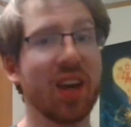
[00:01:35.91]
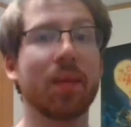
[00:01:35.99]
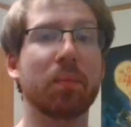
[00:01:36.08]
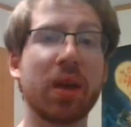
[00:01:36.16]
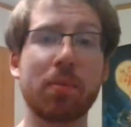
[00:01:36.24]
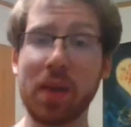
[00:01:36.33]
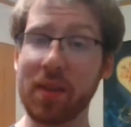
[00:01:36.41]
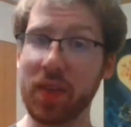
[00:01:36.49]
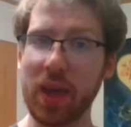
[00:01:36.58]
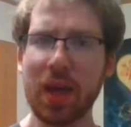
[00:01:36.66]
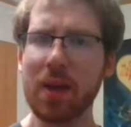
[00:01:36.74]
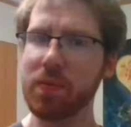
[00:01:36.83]
But
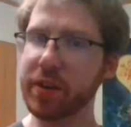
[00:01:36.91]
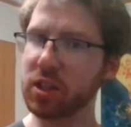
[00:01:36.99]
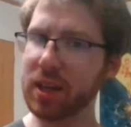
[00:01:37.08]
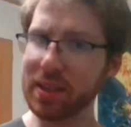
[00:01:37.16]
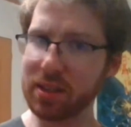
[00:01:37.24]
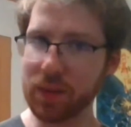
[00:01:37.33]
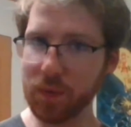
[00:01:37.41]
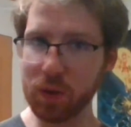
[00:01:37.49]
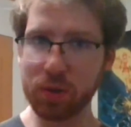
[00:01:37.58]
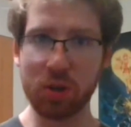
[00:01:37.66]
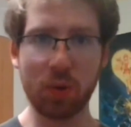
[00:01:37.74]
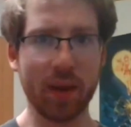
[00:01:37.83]
admittedly, the chances of you
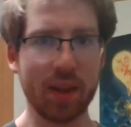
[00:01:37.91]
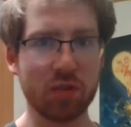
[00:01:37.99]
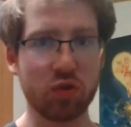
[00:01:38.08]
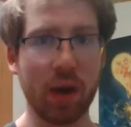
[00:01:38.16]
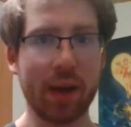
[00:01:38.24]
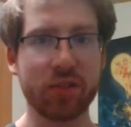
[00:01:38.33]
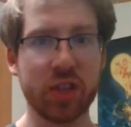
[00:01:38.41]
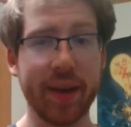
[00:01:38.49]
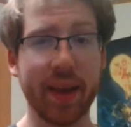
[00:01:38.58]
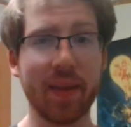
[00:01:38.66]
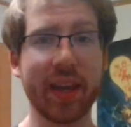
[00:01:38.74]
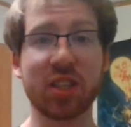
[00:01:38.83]
doing drive
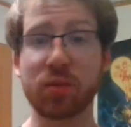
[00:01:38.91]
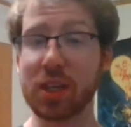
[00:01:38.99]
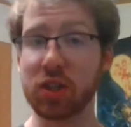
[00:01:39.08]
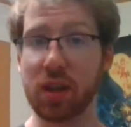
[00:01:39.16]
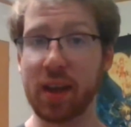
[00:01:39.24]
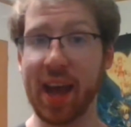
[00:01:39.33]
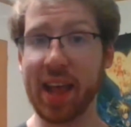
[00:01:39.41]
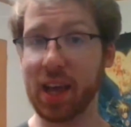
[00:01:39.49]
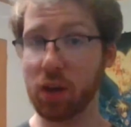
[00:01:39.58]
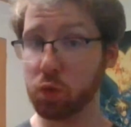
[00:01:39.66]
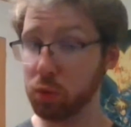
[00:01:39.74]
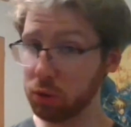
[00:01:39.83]
checking that, especially at a
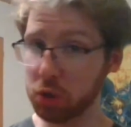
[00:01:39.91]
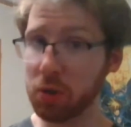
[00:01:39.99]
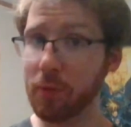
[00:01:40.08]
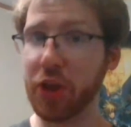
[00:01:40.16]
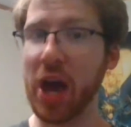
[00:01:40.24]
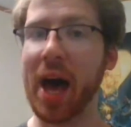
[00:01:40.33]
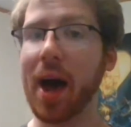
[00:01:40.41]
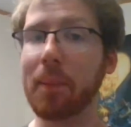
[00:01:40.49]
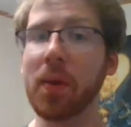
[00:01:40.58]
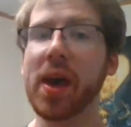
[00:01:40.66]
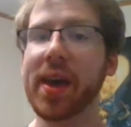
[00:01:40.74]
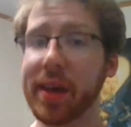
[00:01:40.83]
crucial time,
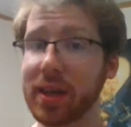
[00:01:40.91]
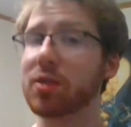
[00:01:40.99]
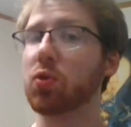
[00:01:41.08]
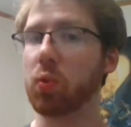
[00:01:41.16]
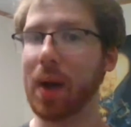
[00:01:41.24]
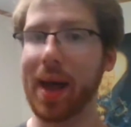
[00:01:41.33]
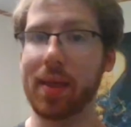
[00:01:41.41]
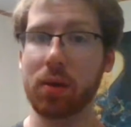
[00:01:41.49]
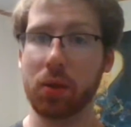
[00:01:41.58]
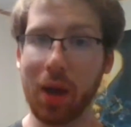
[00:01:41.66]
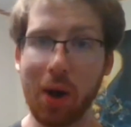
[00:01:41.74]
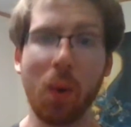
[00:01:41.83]
is rather
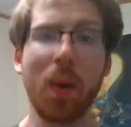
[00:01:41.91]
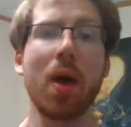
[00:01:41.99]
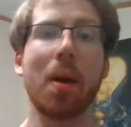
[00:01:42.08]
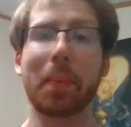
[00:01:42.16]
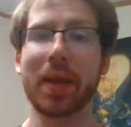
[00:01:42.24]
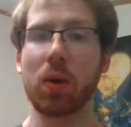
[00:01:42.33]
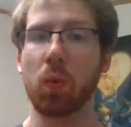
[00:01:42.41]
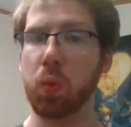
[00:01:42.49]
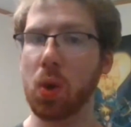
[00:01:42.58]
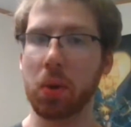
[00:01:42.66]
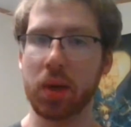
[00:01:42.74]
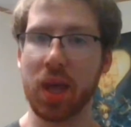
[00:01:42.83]
low, but it
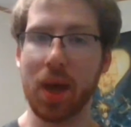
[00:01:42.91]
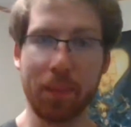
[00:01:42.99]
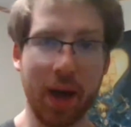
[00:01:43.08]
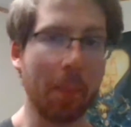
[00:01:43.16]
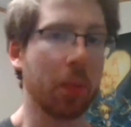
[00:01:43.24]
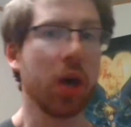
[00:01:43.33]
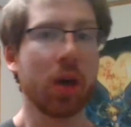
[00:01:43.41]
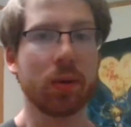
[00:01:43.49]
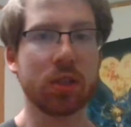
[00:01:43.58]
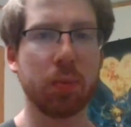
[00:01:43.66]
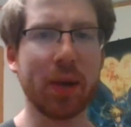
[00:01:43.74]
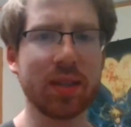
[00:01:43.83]
will come up.
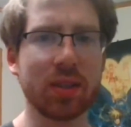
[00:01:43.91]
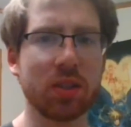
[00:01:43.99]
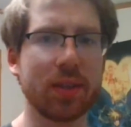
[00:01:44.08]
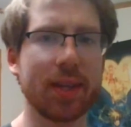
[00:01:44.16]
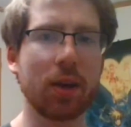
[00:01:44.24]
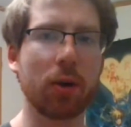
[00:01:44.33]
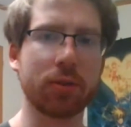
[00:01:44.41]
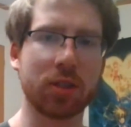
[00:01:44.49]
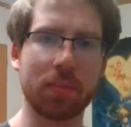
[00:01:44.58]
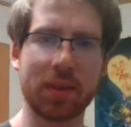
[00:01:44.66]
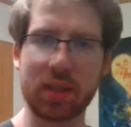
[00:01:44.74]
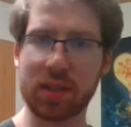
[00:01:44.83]
Which brings into the
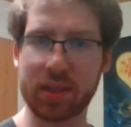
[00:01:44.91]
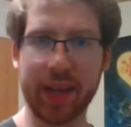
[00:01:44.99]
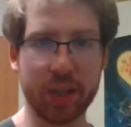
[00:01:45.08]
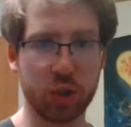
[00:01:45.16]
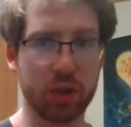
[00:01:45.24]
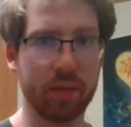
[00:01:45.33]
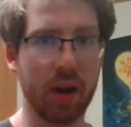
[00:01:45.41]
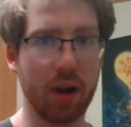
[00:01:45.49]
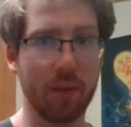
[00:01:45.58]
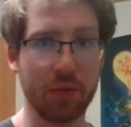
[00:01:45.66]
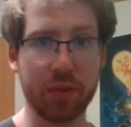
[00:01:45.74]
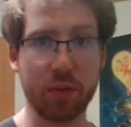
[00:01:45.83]
ultimate discussion
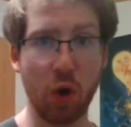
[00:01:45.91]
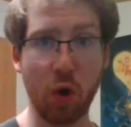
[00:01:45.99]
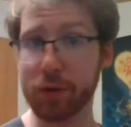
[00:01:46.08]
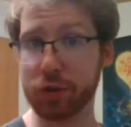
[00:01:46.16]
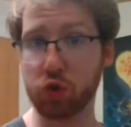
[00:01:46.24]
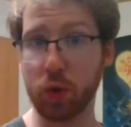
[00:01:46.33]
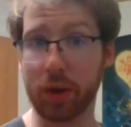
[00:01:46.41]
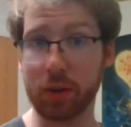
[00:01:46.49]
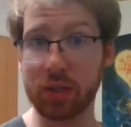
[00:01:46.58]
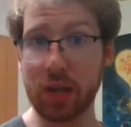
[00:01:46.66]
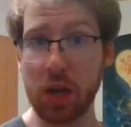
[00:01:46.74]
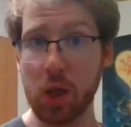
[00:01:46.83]
of over
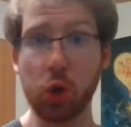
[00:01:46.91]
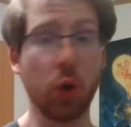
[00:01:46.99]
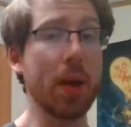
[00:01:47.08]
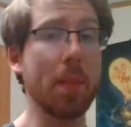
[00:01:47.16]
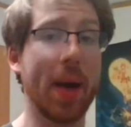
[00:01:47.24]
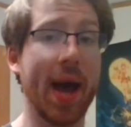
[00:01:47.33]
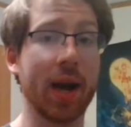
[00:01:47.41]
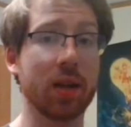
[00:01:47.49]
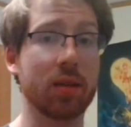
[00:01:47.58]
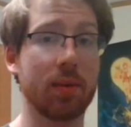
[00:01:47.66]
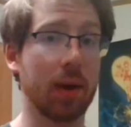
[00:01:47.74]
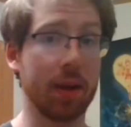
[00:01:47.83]
triggers, their
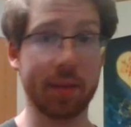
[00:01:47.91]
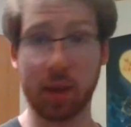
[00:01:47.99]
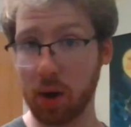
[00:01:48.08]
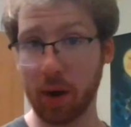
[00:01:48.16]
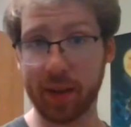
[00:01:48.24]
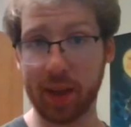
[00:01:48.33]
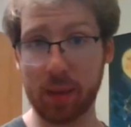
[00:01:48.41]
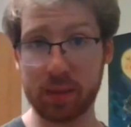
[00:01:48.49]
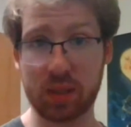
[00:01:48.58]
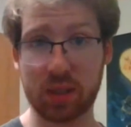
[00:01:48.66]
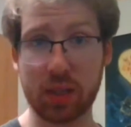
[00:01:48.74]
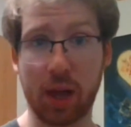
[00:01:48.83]
impact on the card game
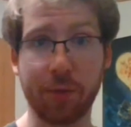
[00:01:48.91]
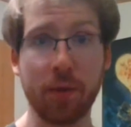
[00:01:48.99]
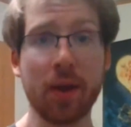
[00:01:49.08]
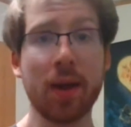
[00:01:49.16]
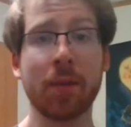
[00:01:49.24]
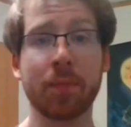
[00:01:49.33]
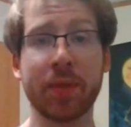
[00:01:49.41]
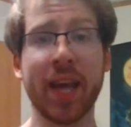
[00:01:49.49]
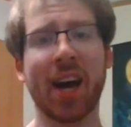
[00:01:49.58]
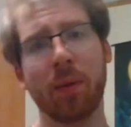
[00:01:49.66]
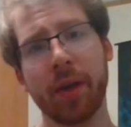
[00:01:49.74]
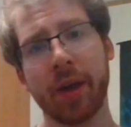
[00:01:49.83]
itself.
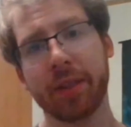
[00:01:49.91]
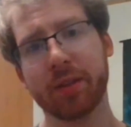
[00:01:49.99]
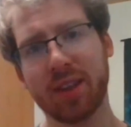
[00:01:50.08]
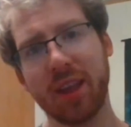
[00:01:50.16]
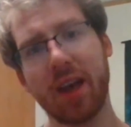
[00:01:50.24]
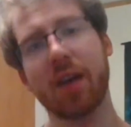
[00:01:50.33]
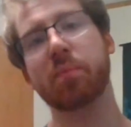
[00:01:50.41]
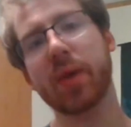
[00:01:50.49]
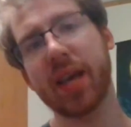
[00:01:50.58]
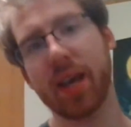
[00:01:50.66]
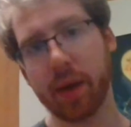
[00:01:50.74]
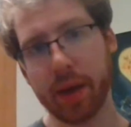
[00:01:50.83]
Now, there's a lot of big